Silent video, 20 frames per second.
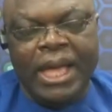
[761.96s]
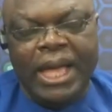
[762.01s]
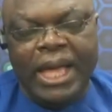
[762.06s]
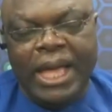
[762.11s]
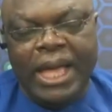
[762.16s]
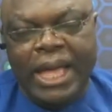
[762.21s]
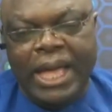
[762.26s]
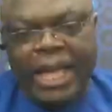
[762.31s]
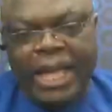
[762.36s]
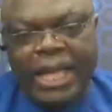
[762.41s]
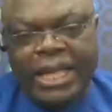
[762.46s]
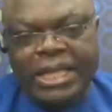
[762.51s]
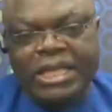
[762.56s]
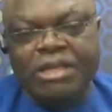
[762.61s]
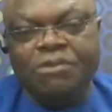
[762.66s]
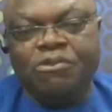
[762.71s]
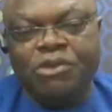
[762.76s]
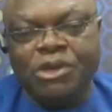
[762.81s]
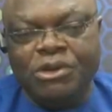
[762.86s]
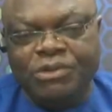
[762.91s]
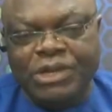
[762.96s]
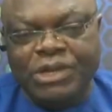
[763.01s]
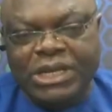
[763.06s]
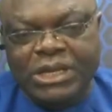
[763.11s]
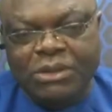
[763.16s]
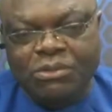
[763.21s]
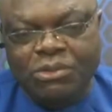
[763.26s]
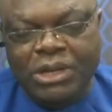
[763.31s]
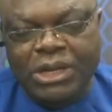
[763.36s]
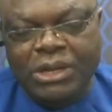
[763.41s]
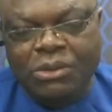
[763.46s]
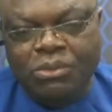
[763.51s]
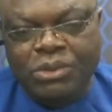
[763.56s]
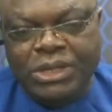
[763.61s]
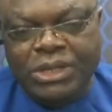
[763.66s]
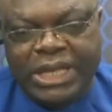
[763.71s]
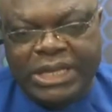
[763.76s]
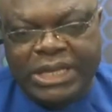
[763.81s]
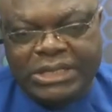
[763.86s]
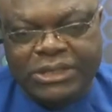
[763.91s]
And uh, if we really really
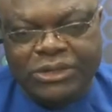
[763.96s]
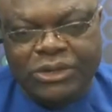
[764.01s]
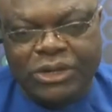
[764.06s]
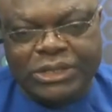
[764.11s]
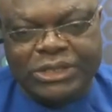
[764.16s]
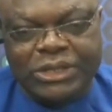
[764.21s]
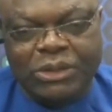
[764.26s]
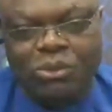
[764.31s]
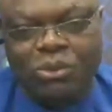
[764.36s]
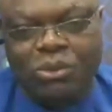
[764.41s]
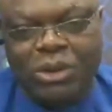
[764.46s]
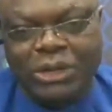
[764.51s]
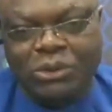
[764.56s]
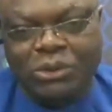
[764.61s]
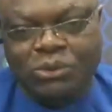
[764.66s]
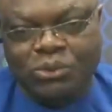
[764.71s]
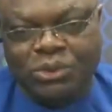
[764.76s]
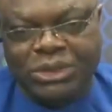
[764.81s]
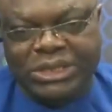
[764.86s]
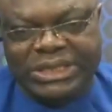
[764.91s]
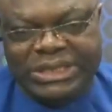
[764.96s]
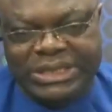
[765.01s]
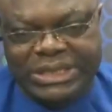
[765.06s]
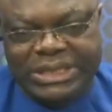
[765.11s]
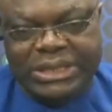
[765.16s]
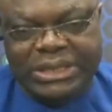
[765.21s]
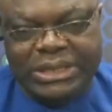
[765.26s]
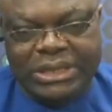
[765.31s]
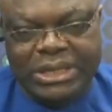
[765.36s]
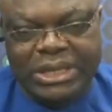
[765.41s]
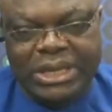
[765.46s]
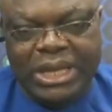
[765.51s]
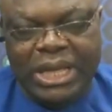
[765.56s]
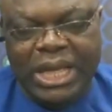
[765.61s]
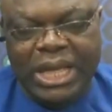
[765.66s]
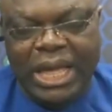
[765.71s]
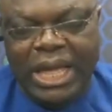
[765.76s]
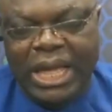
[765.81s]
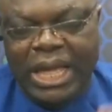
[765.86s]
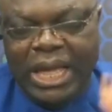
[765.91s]
dey serious say we want to do this thing,
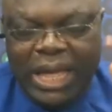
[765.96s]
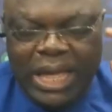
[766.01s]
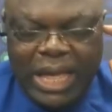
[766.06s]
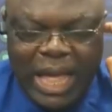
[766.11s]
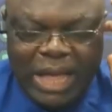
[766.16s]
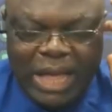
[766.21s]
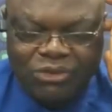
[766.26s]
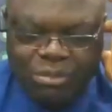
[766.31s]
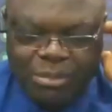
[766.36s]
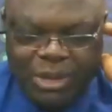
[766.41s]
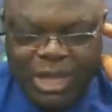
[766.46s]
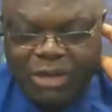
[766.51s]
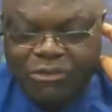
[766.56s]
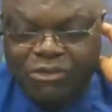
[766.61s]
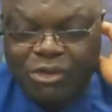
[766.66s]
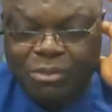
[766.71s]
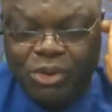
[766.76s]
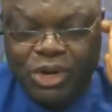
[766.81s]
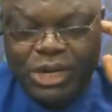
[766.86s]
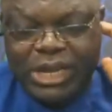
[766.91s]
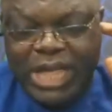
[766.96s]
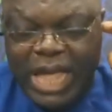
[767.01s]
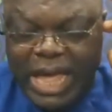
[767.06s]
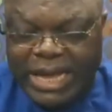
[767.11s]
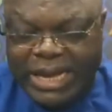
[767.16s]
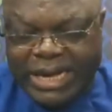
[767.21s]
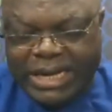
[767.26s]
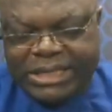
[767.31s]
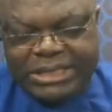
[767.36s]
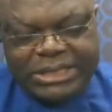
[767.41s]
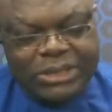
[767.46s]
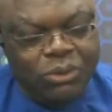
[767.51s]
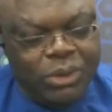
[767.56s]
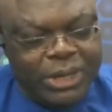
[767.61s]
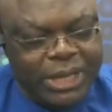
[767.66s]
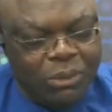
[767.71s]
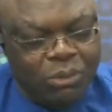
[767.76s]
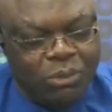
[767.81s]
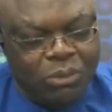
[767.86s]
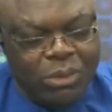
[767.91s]
uh, assuming everybody agrees, say
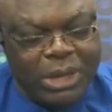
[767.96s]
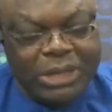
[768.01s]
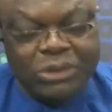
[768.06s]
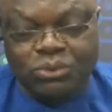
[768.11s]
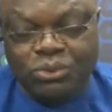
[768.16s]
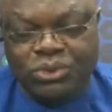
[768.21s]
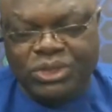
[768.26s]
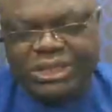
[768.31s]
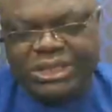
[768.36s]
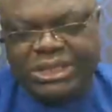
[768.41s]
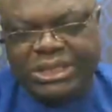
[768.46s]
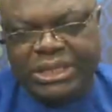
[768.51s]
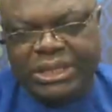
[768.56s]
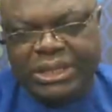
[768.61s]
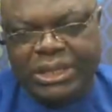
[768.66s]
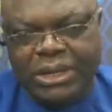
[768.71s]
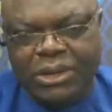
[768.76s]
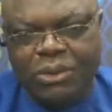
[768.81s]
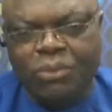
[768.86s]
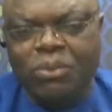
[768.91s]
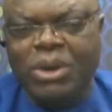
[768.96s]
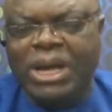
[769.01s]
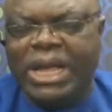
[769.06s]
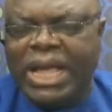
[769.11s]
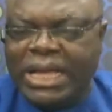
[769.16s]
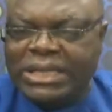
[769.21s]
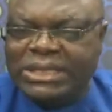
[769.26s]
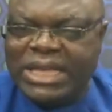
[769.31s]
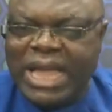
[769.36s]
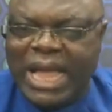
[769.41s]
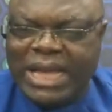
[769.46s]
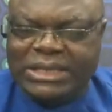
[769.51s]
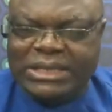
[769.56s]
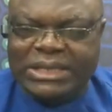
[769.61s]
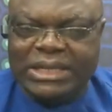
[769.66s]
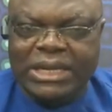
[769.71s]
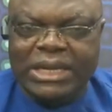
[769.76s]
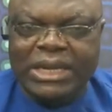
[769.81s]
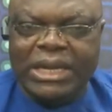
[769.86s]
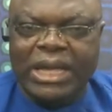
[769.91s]
okay we want to do this thing, we can start
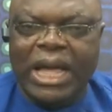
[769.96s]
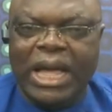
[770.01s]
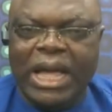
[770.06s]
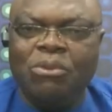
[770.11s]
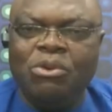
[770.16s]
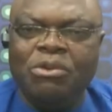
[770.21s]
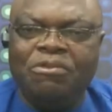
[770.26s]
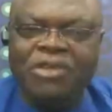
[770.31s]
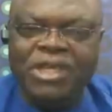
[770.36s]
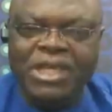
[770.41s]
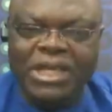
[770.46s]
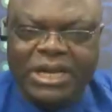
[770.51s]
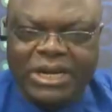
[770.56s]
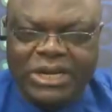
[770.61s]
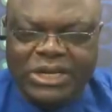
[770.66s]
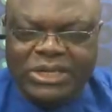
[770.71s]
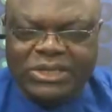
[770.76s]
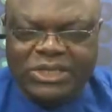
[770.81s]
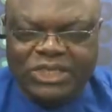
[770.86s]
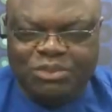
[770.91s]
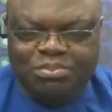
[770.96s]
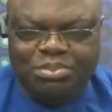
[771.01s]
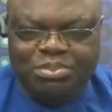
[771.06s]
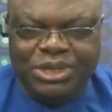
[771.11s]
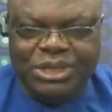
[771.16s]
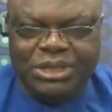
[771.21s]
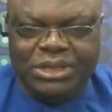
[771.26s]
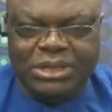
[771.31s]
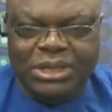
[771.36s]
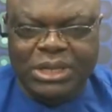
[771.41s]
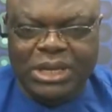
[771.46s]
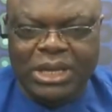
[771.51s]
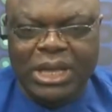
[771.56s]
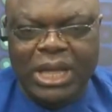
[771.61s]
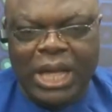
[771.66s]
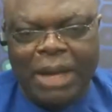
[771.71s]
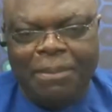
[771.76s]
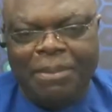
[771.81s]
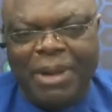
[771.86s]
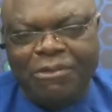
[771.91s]
and we fit increase the speed.
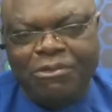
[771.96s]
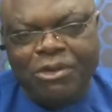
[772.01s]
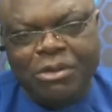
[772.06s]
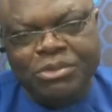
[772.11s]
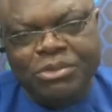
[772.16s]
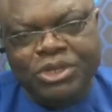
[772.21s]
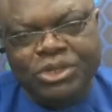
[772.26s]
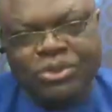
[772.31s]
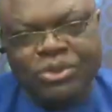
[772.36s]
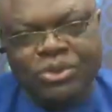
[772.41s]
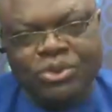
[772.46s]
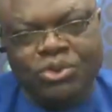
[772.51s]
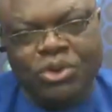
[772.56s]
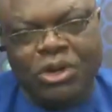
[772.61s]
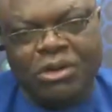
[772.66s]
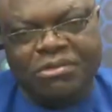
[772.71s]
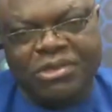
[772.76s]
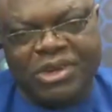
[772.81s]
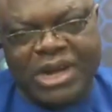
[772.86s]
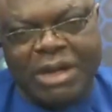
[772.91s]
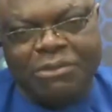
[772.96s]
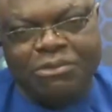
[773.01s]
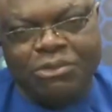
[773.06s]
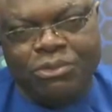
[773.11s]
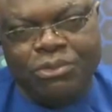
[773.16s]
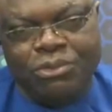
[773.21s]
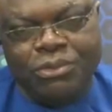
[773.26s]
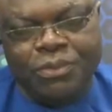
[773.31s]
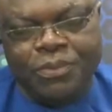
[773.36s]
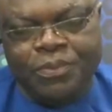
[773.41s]
Apart from this issue of travel.